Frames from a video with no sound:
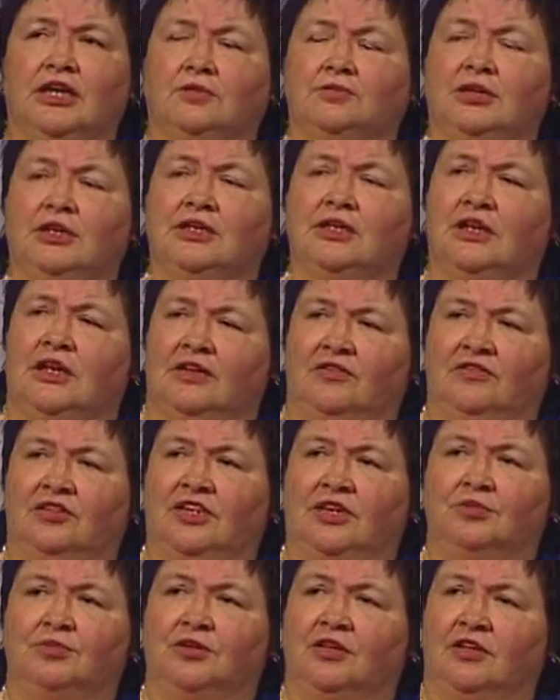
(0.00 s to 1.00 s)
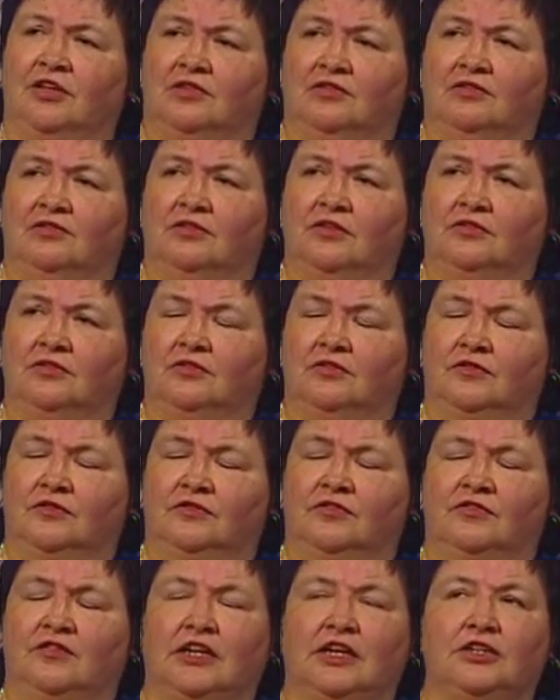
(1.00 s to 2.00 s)
I mean, as Deborah has
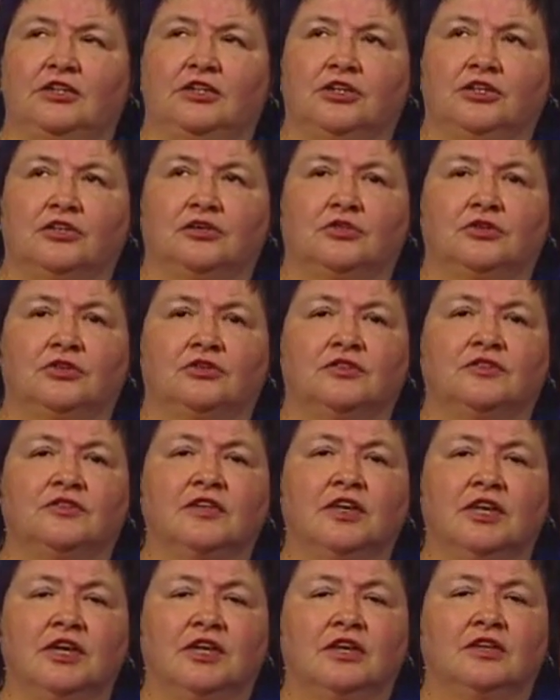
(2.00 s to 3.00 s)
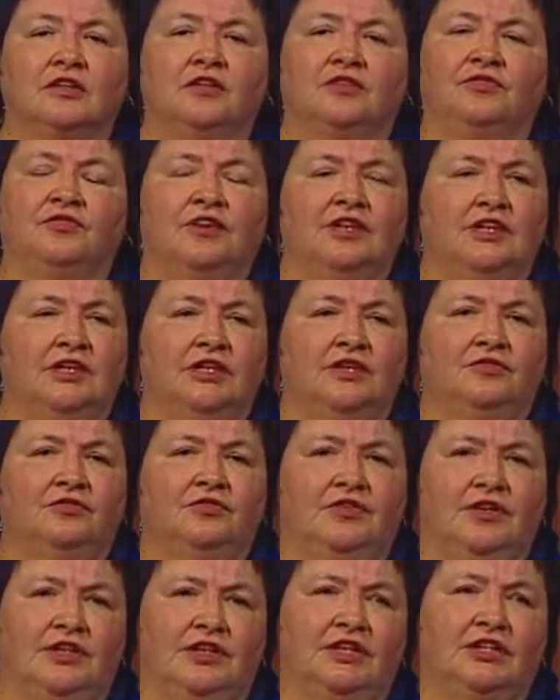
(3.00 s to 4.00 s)
said, you know, there's the funding
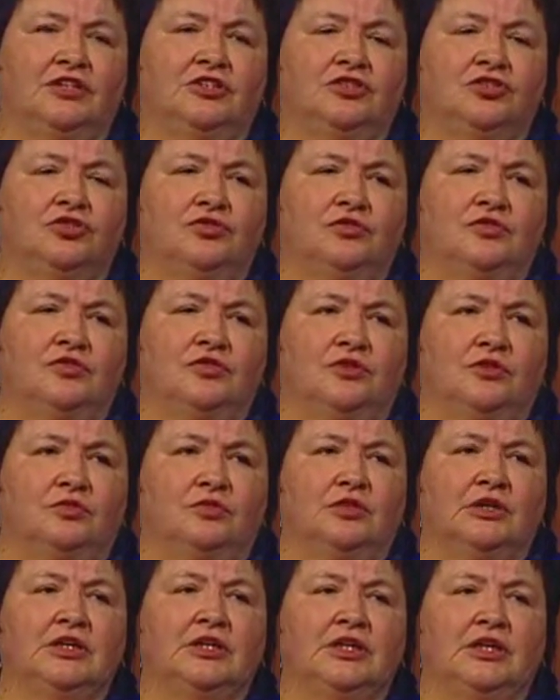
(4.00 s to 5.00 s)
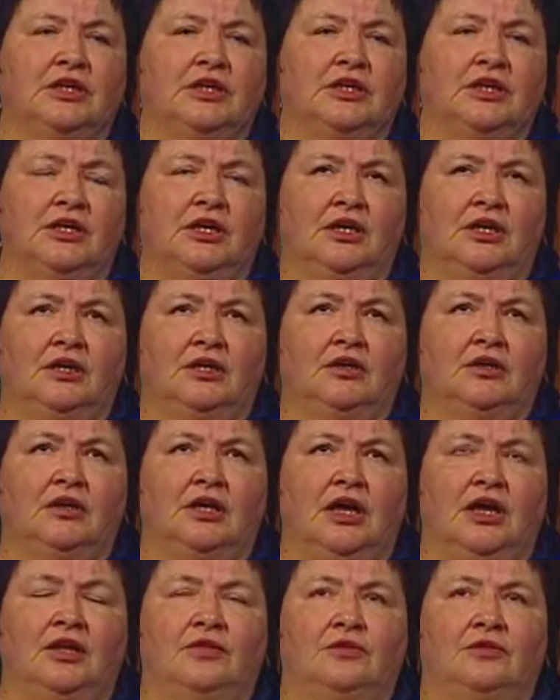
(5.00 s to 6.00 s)
funding issues are really,
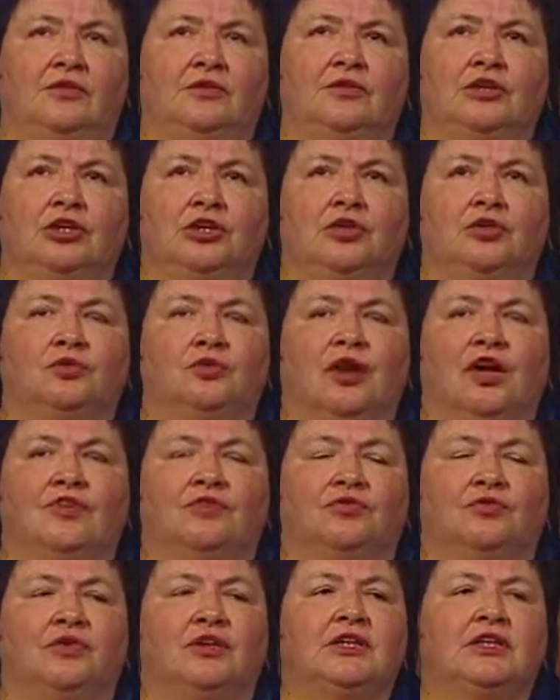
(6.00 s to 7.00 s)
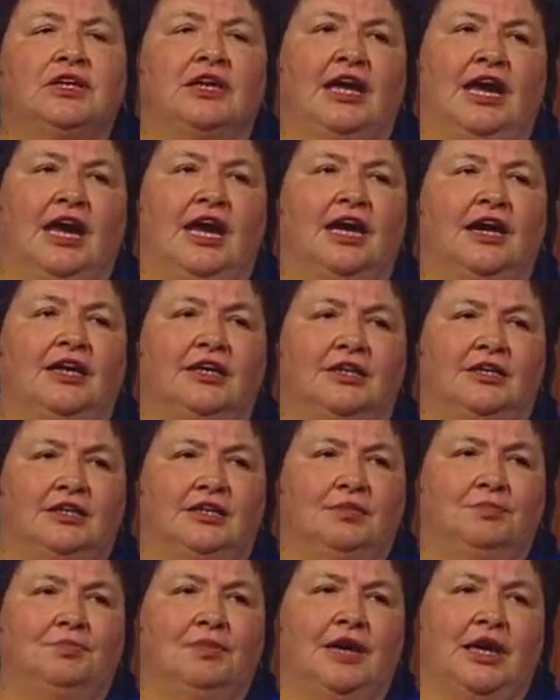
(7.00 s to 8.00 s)
you know, have really had an
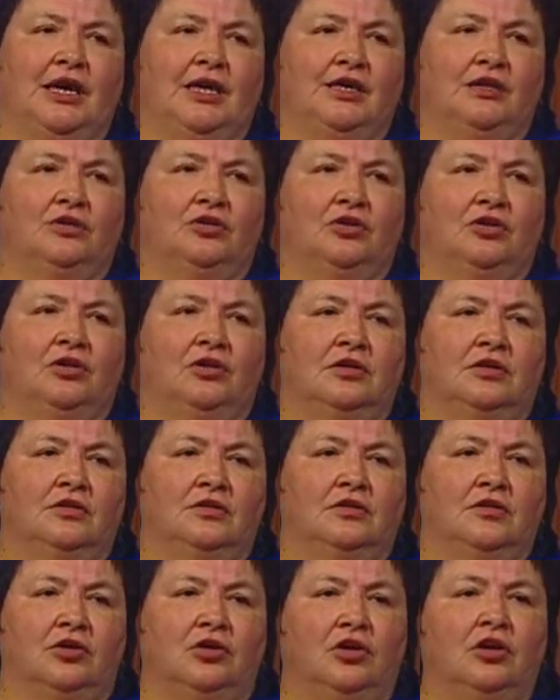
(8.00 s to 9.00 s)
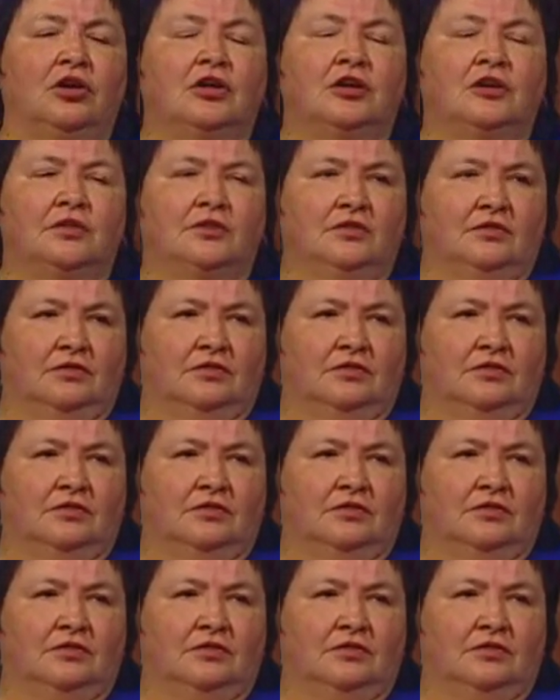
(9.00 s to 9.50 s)
impact on all